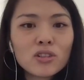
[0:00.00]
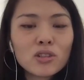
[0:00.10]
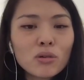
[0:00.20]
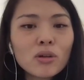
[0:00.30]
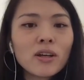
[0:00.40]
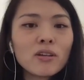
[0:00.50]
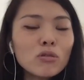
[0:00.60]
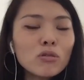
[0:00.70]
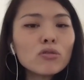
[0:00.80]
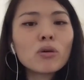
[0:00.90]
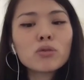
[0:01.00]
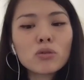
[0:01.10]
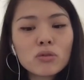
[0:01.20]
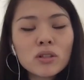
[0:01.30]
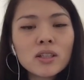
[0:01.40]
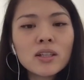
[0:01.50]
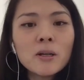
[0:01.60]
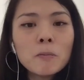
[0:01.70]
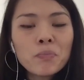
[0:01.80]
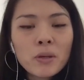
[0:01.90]
So uh, new forms are
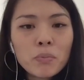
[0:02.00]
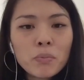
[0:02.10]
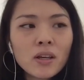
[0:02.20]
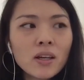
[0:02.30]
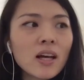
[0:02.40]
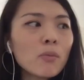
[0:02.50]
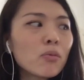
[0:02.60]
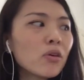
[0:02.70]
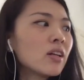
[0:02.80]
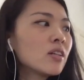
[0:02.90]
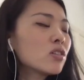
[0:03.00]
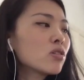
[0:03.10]
really being elaborated.